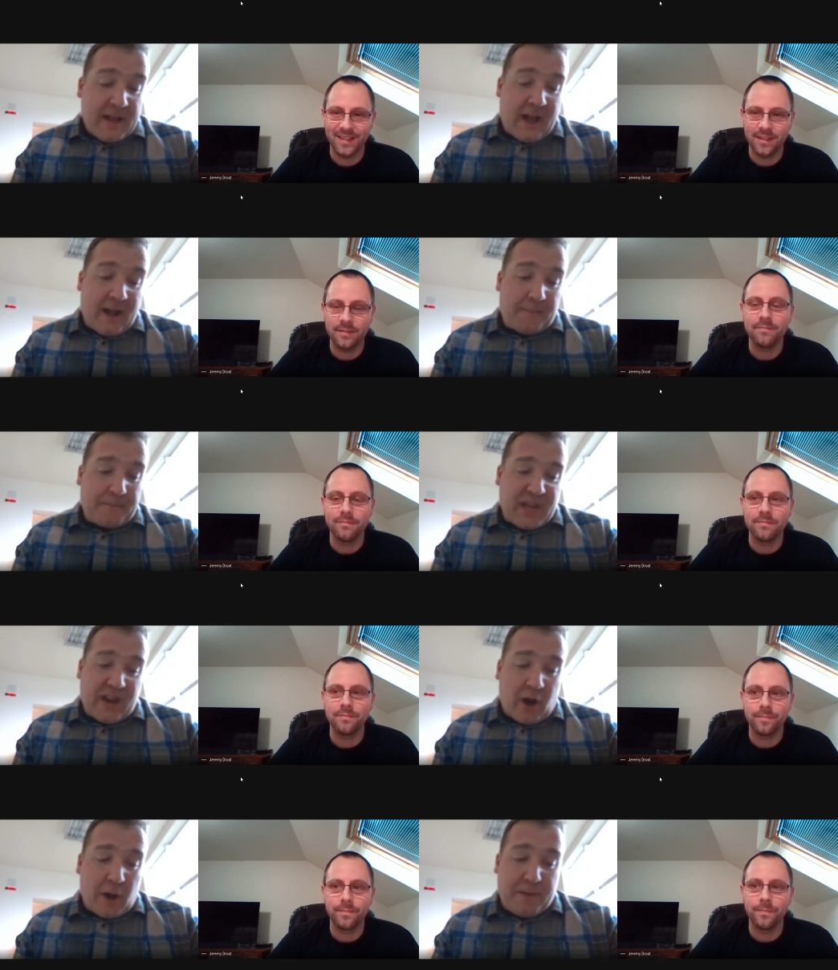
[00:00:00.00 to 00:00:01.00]
Speaker 1: Kind
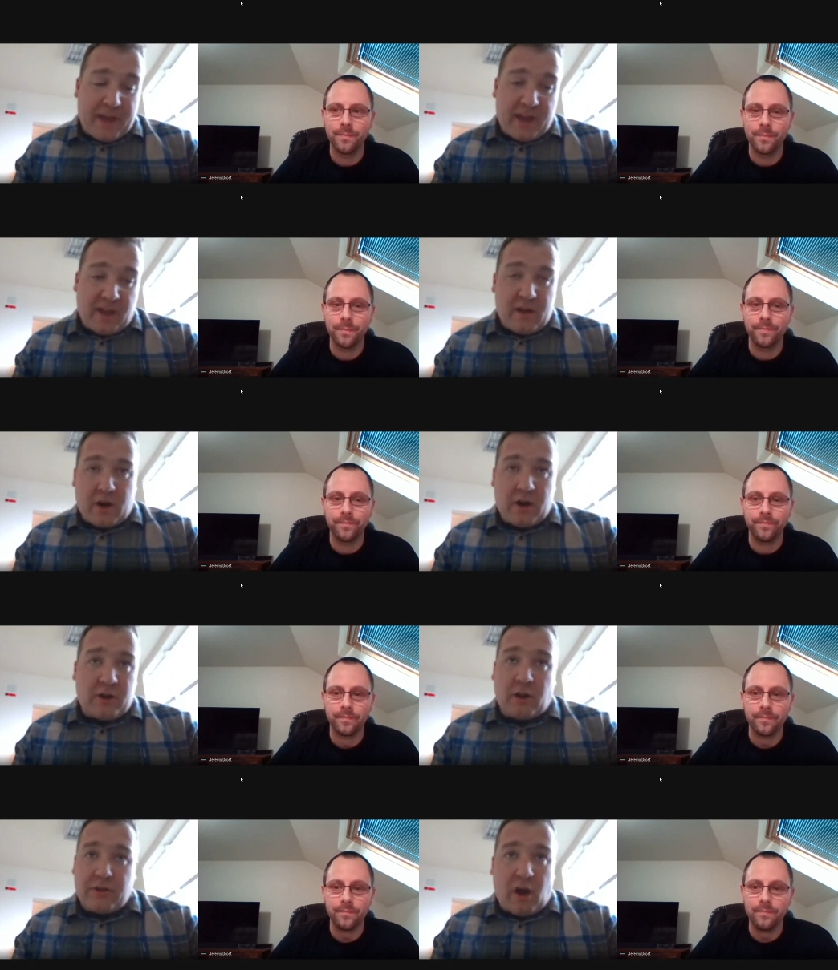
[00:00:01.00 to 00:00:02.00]
of our big
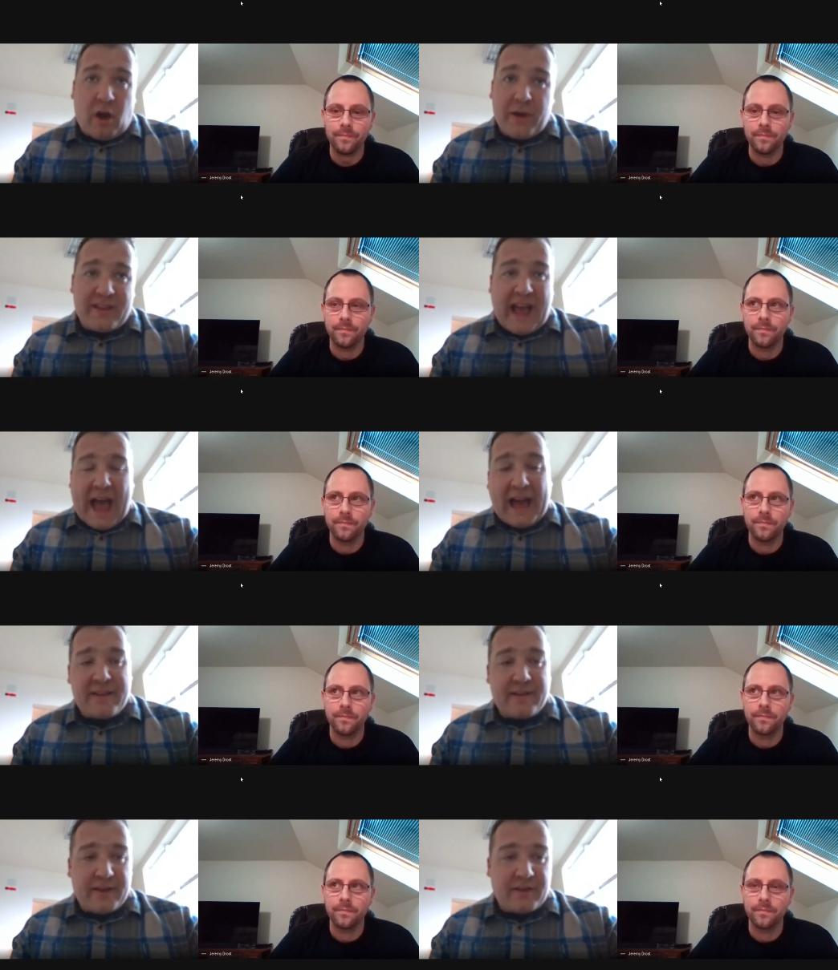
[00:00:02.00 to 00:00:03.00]
hurdle is always
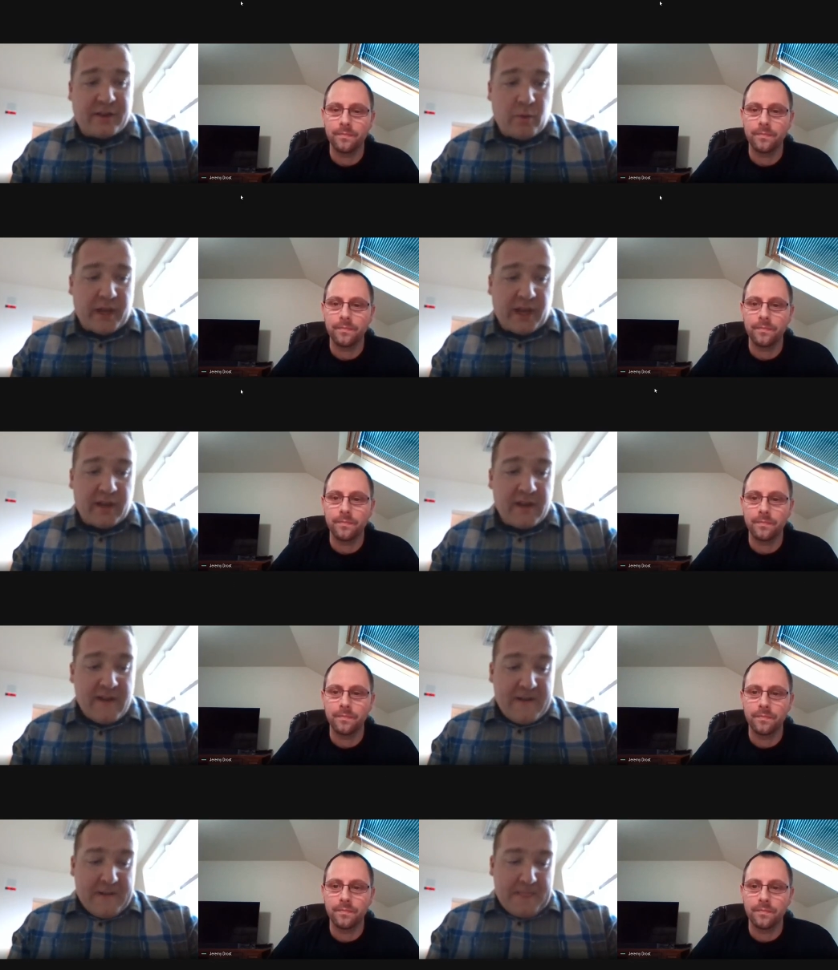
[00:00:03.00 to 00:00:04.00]
access.
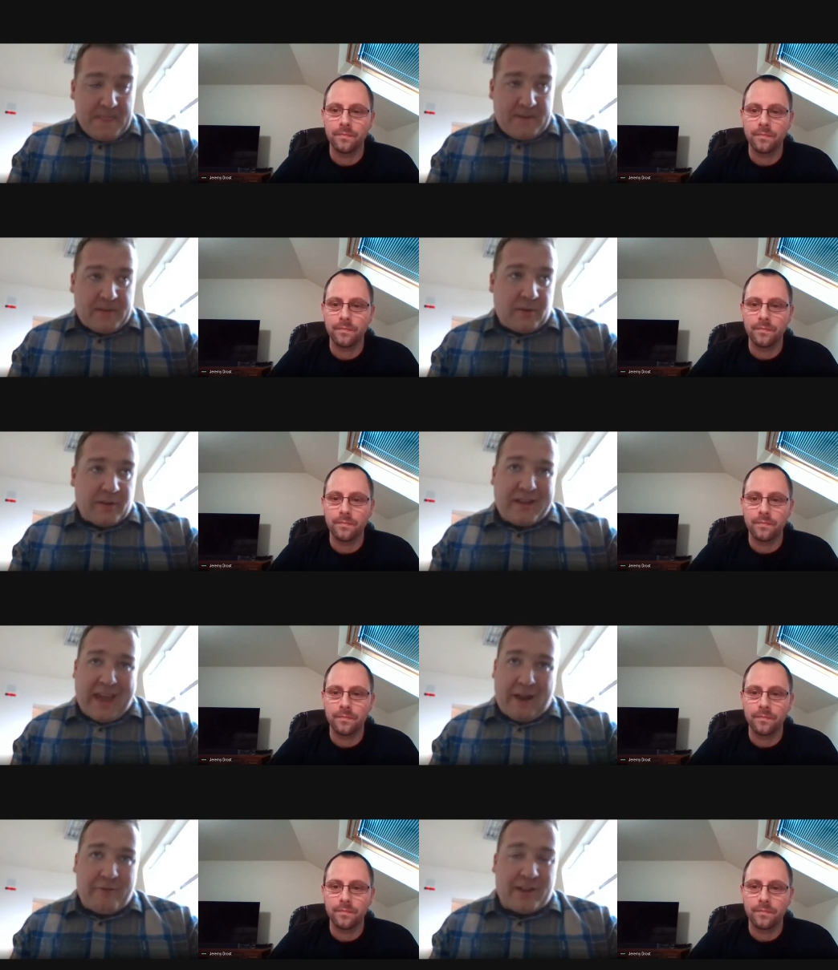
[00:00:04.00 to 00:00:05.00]
Students
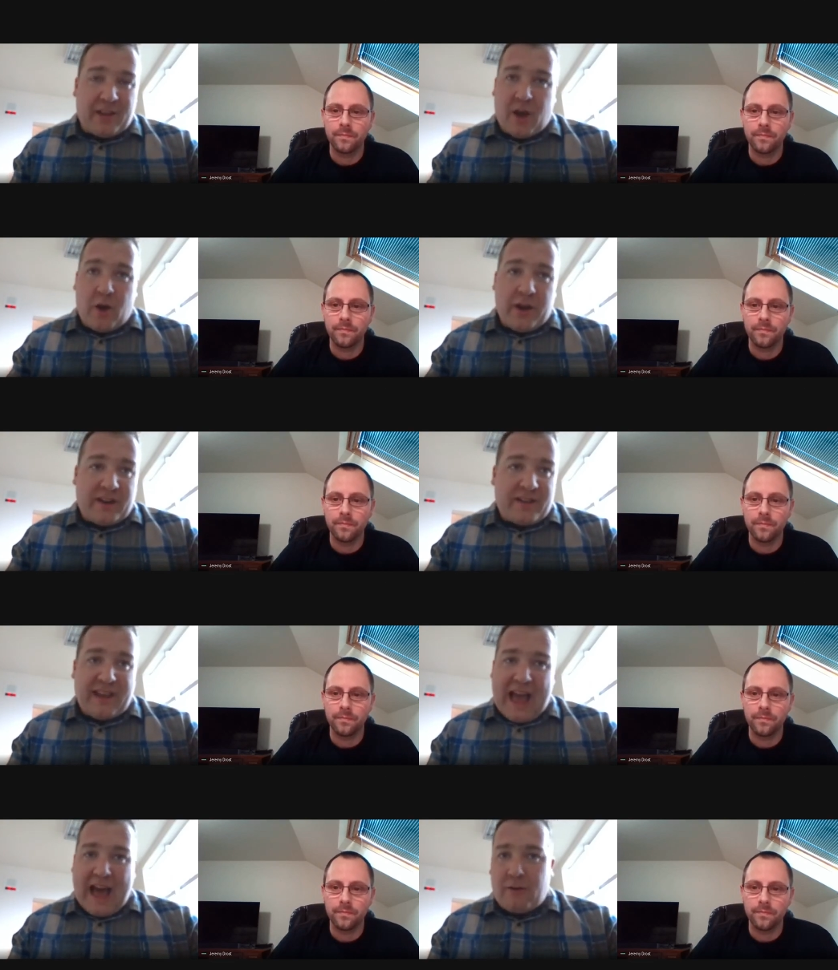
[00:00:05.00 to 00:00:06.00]
can't really go into
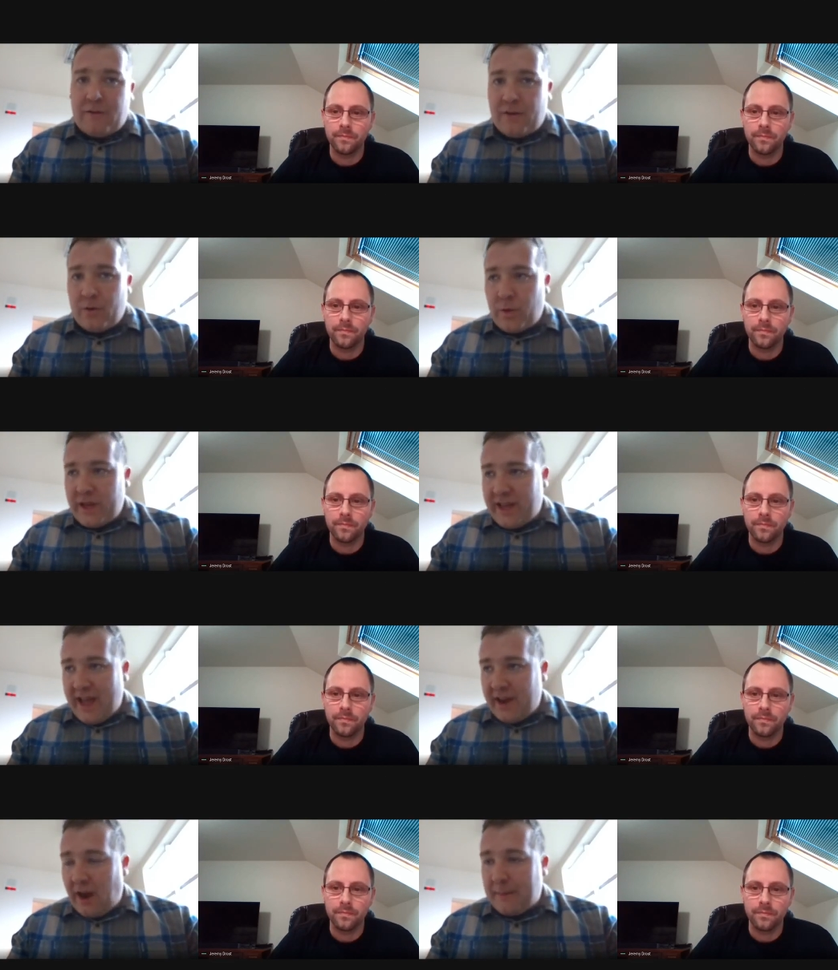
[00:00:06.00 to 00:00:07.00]
Seattle for
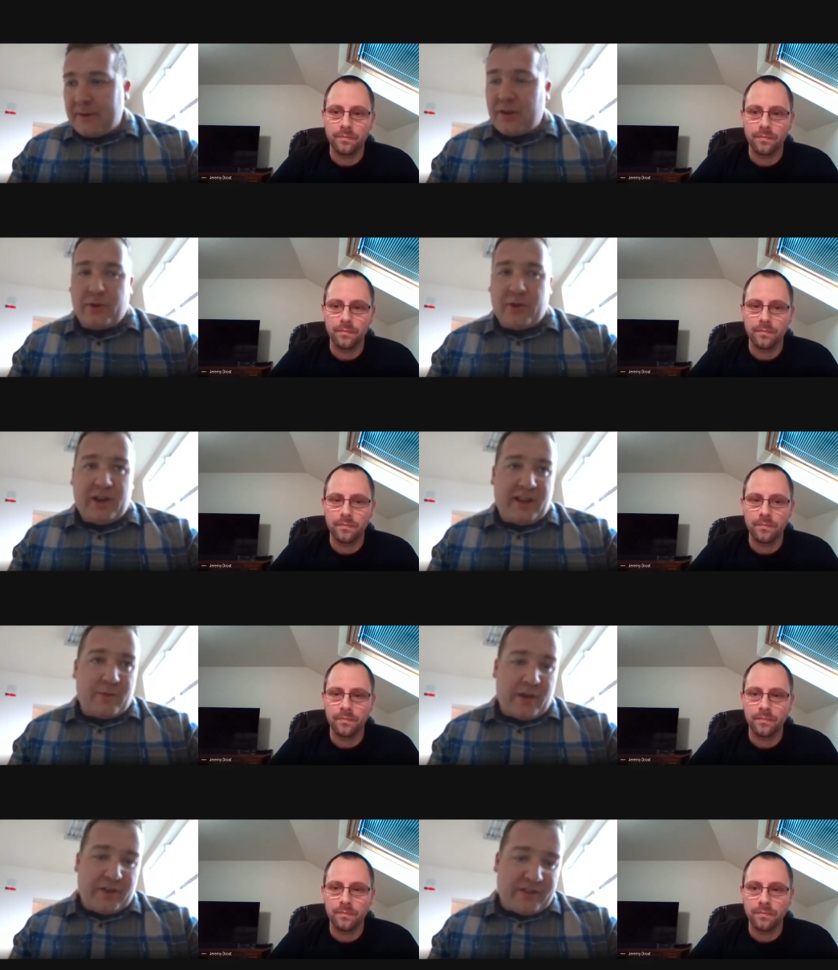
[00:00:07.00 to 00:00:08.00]
weekend
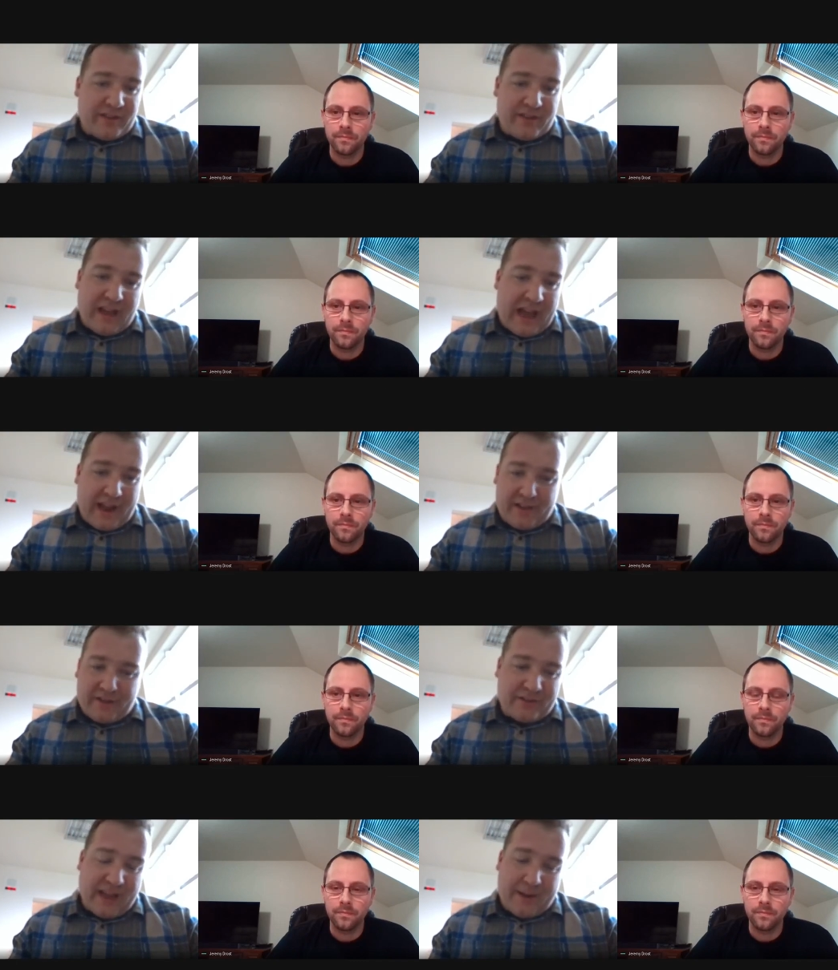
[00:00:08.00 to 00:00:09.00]
opportunities, whether it's in science
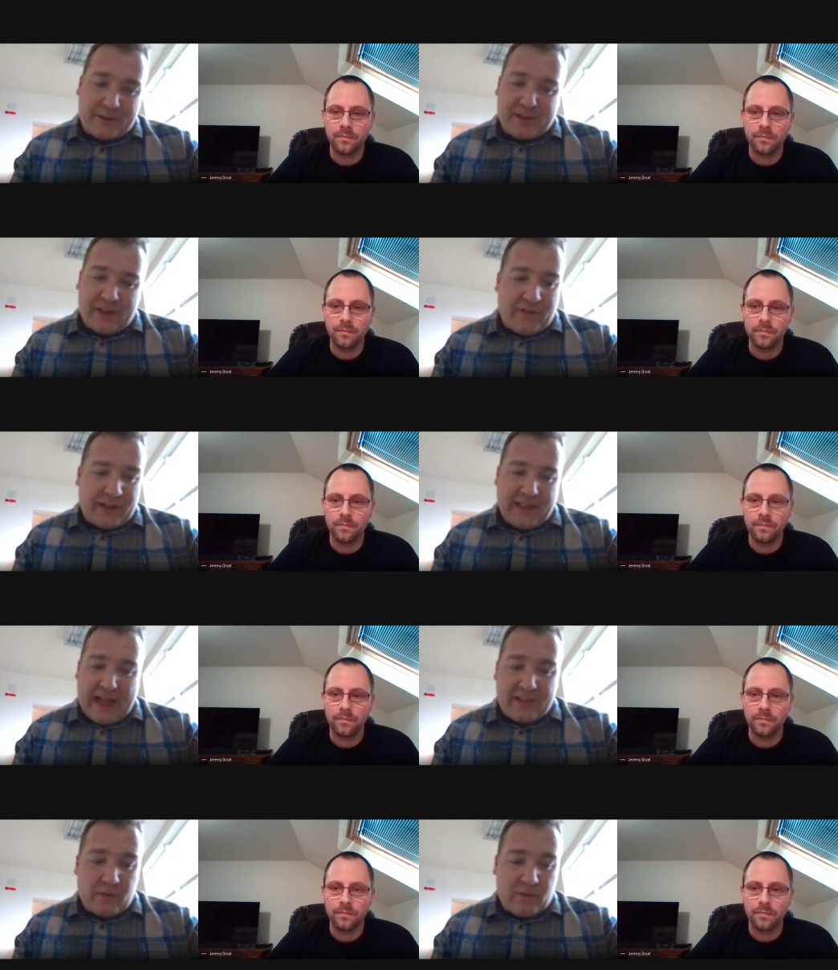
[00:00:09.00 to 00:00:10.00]
or STEM or stuff like
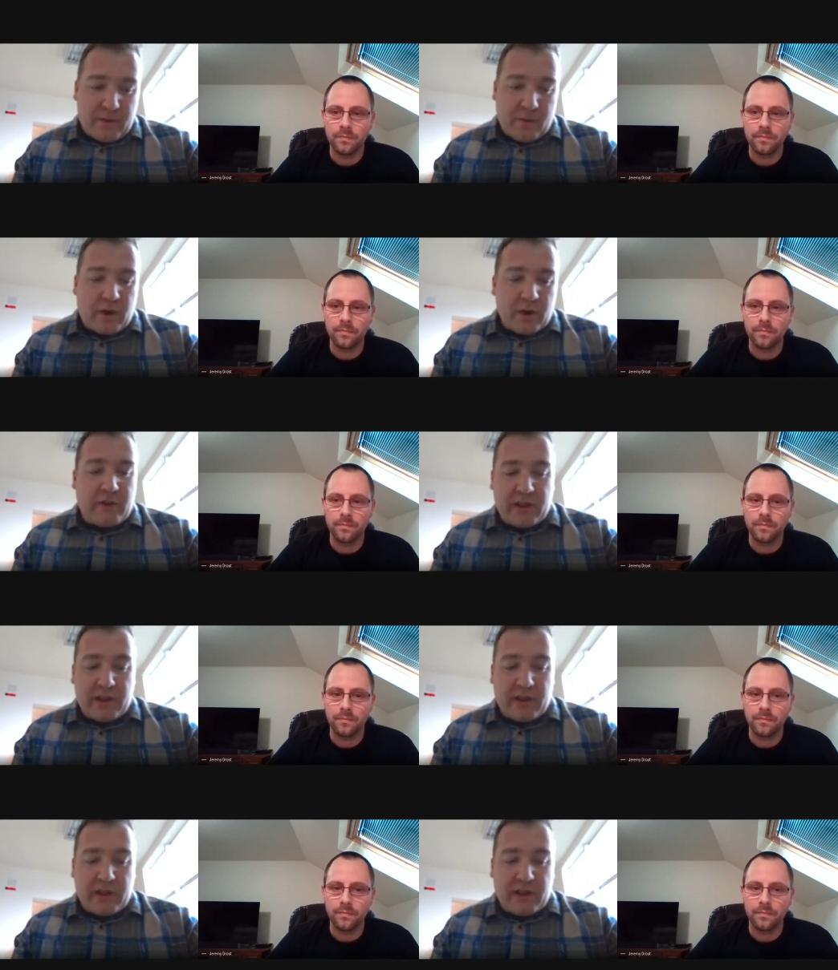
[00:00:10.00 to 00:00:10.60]
that. So we've been working